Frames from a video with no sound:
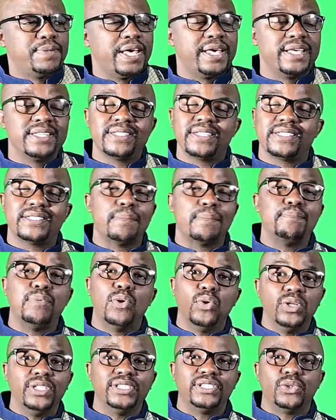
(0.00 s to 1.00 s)
ANC is a
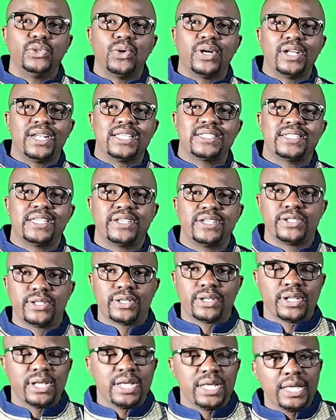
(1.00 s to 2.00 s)
polished
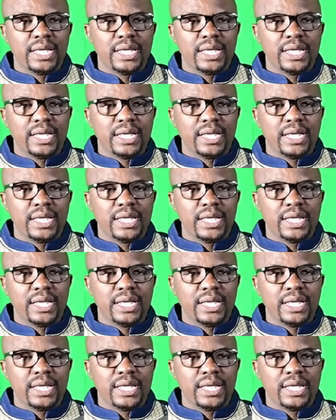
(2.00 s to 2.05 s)
organization.